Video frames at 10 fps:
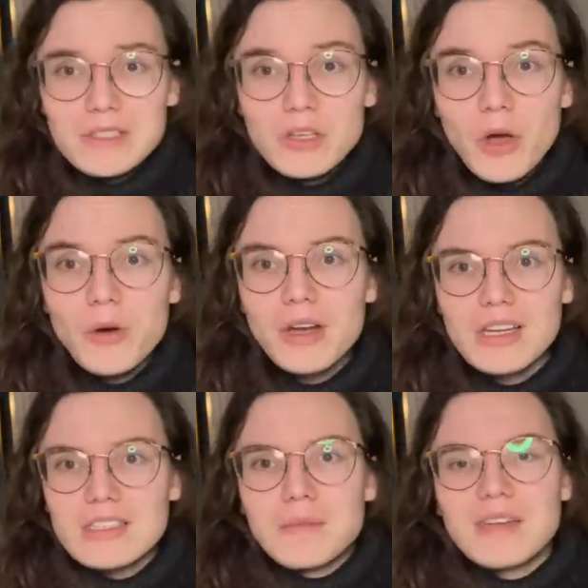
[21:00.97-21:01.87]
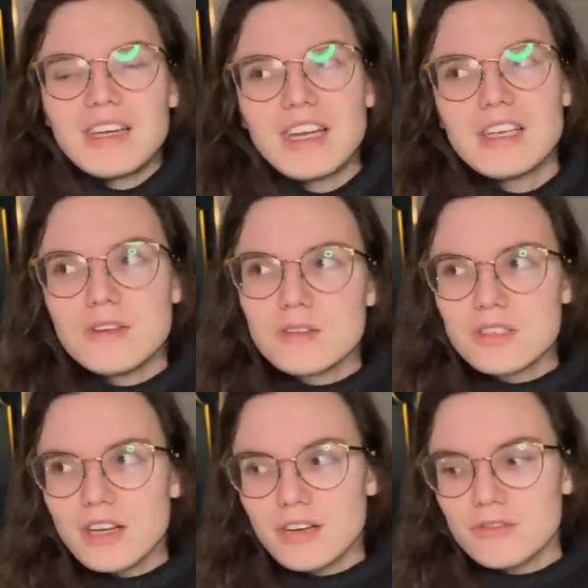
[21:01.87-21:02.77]
know that it's something that I use
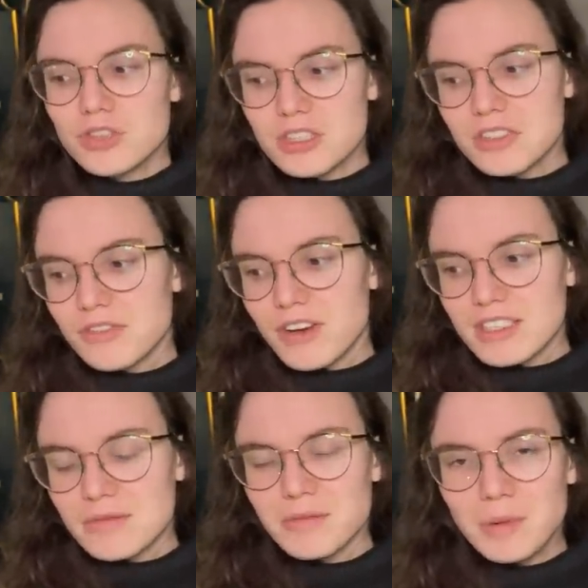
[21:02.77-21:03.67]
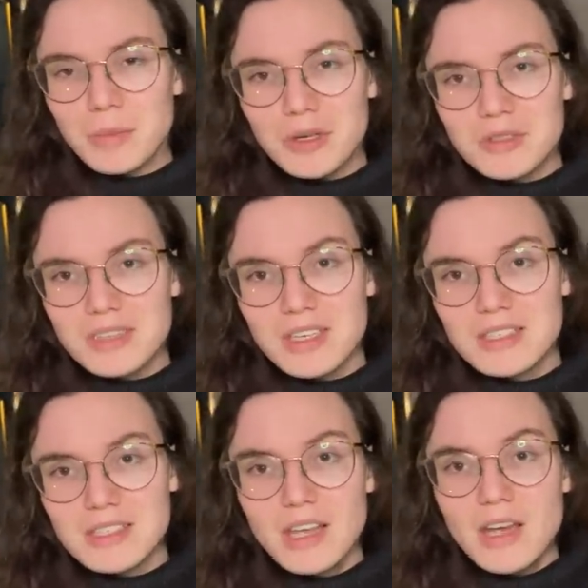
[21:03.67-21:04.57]
to kind of justify some of my
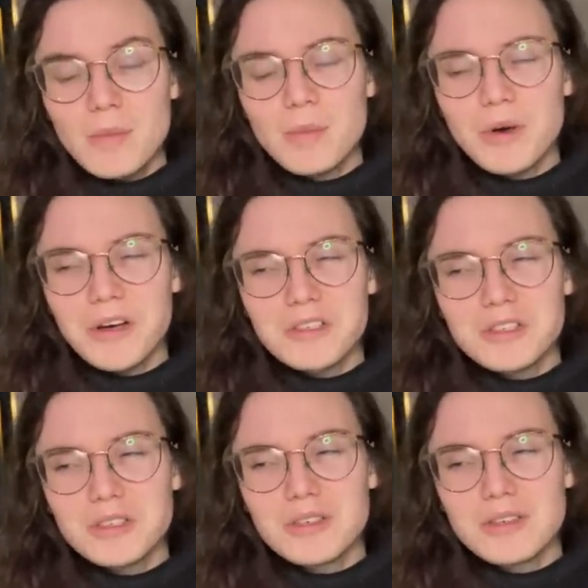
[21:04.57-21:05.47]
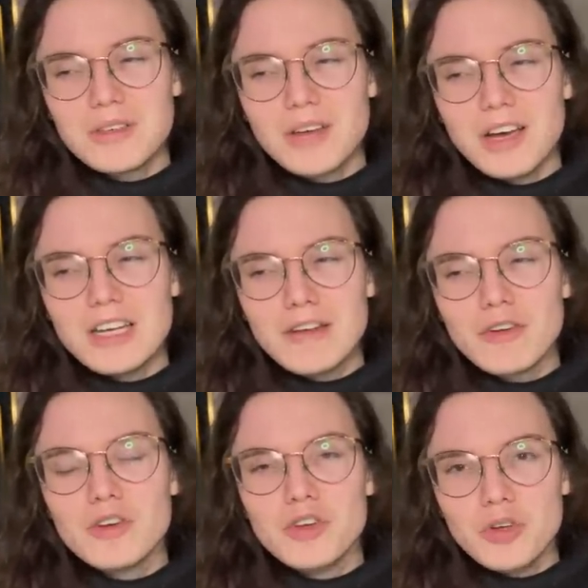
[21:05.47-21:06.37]
purchases, but I never
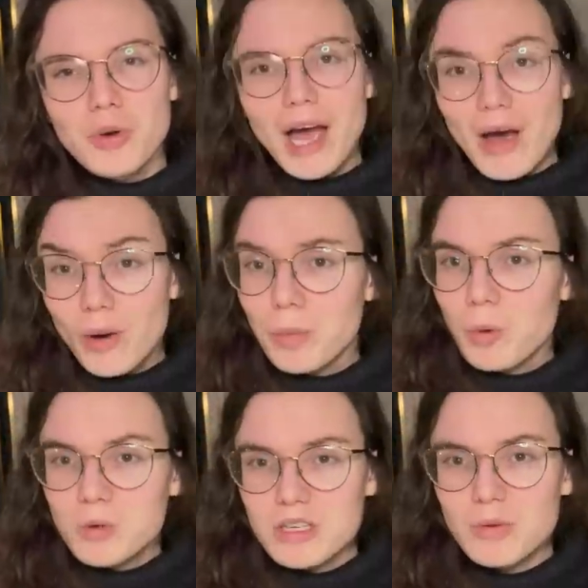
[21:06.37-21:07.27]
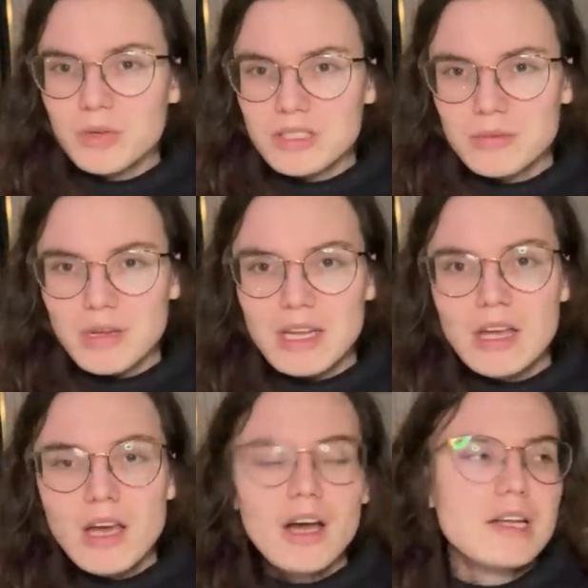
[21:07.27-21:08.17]
knew how important it was to me
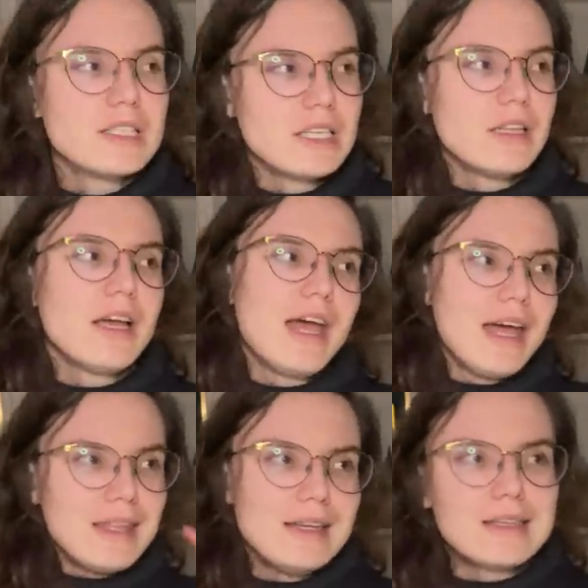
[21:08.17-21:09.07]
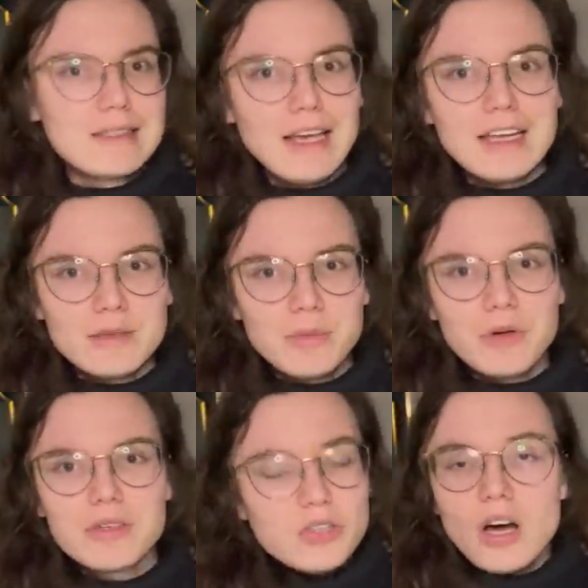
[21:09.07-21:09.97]
until I had this set
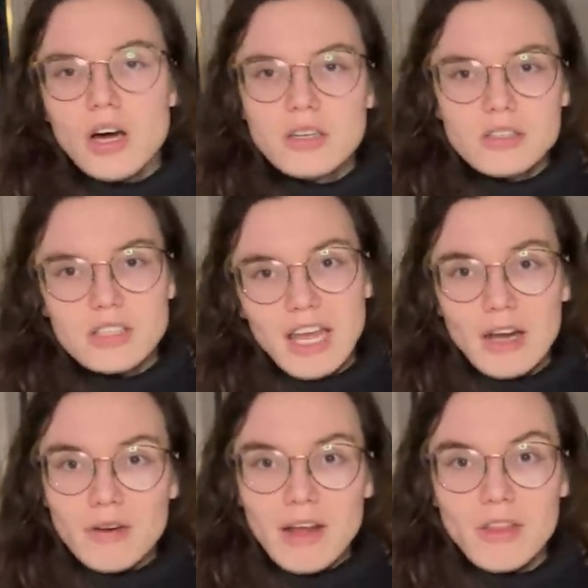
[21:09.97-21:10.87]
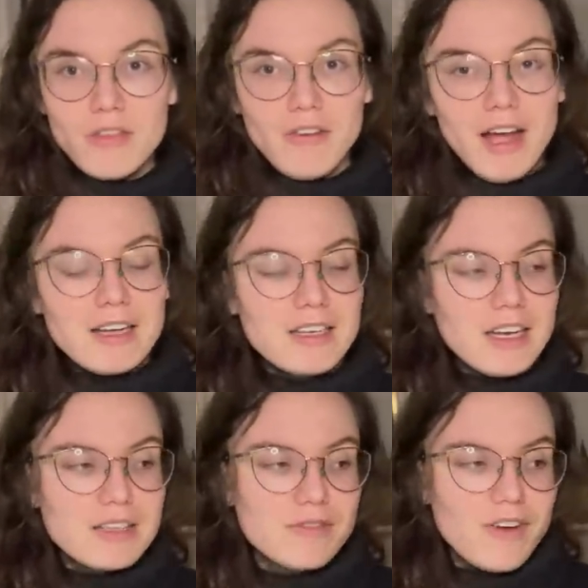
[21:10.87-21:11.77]
because can't get around the fact that
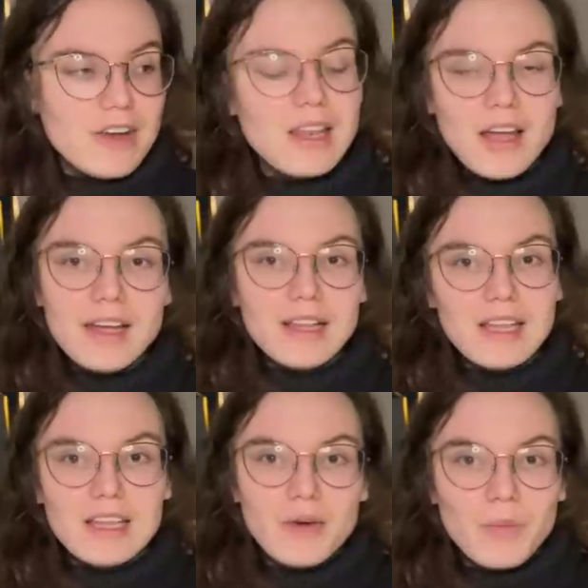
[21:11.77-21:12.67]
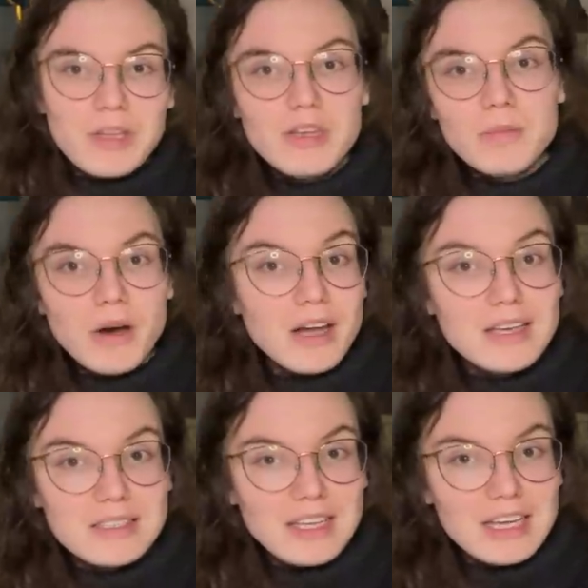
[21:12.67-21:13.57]
it's very likely that when you buy
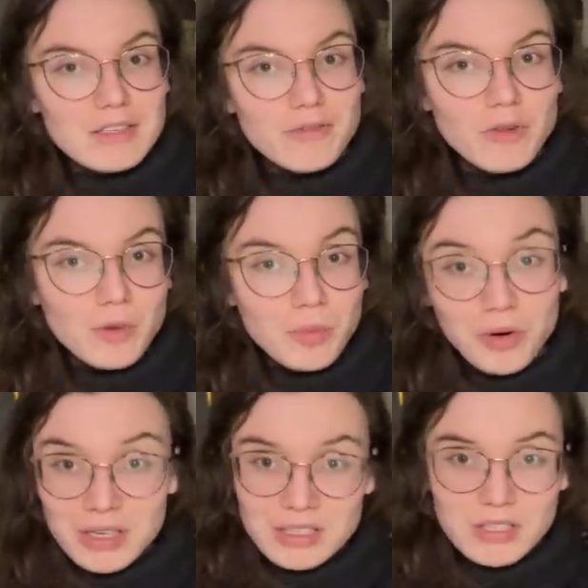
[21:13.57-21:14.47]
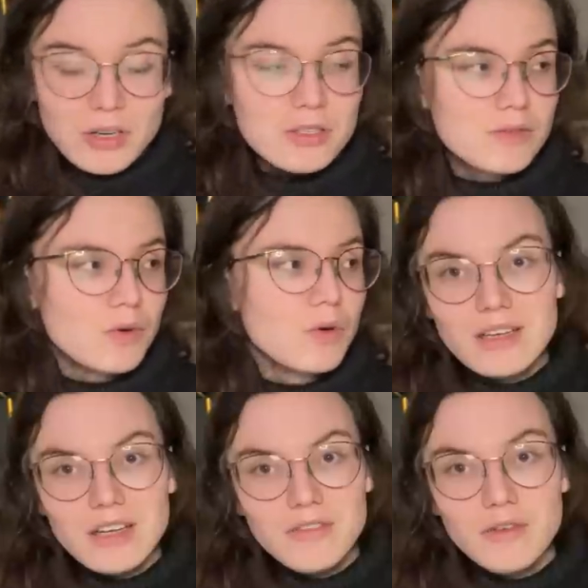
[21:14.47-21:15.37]
this set for the price it goes for,
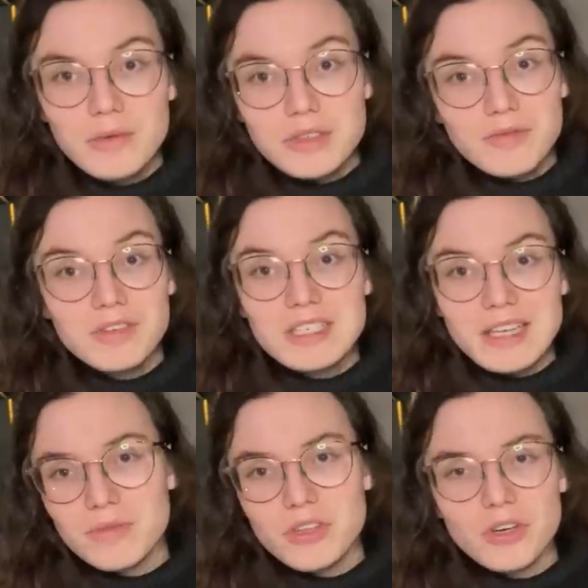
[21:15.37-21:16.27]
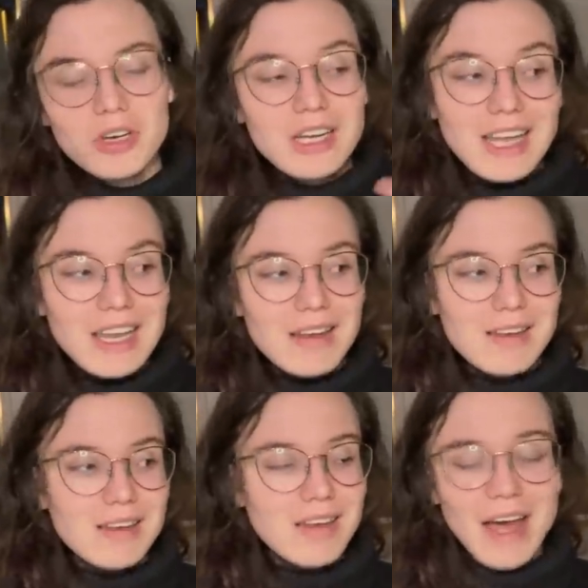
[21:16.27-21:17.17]
if you want to resell it, you're going to get
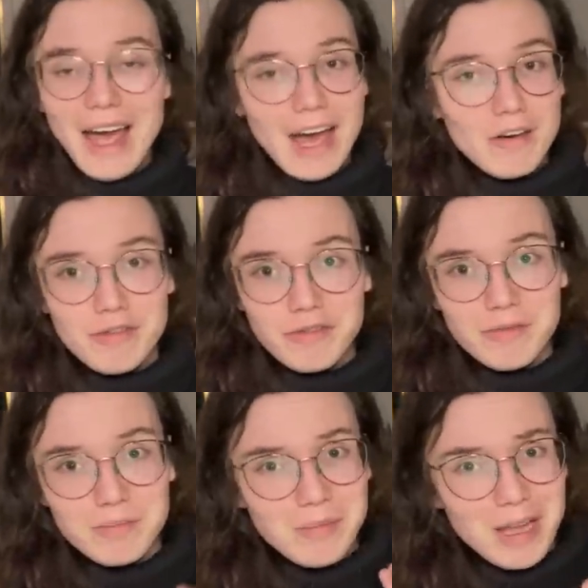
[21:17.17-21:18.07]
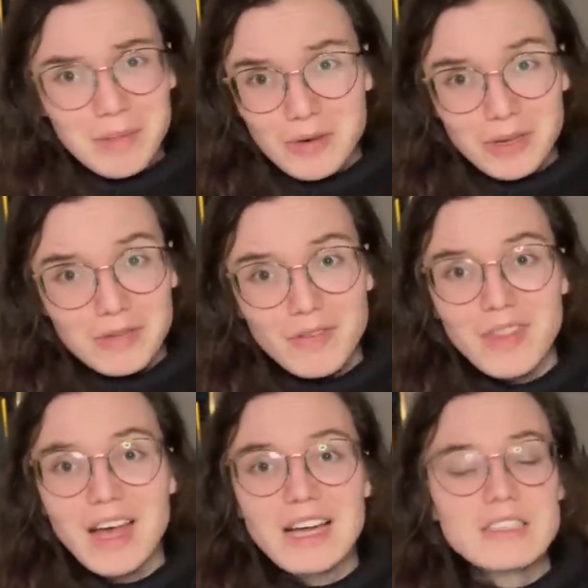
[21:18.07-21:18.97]
half, maybe not even
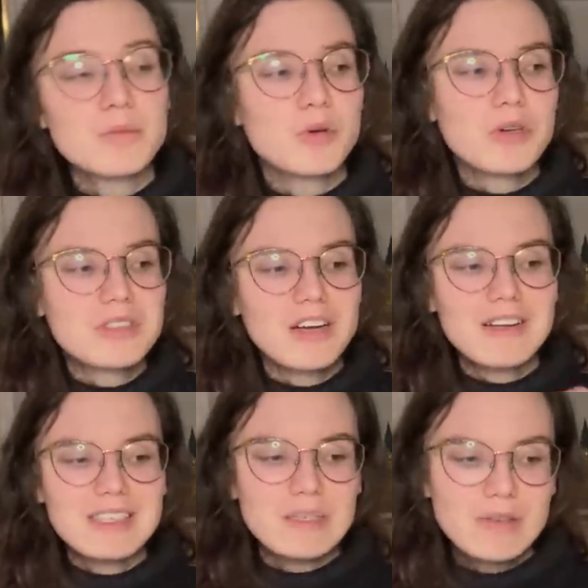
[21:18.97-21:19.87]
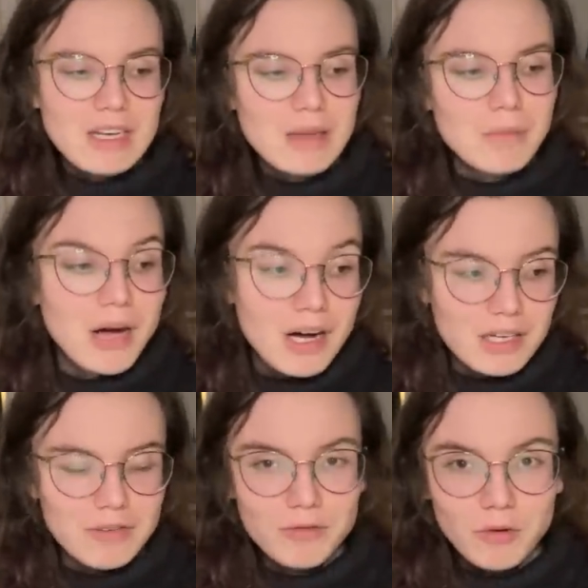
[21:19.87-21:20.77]
that, because there isn't really the
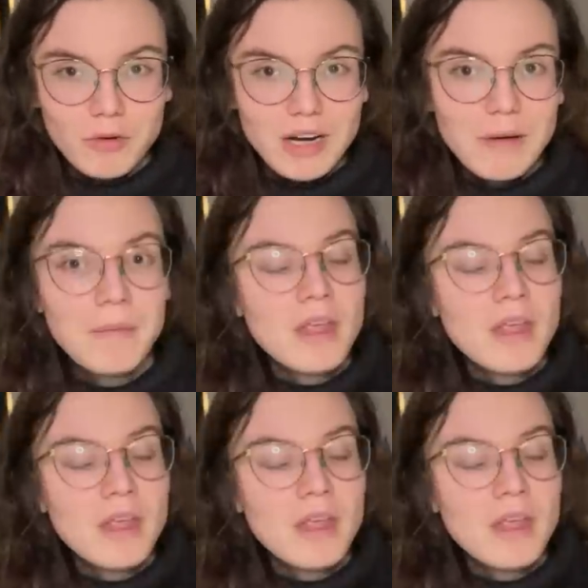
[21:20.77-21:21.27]
market for it.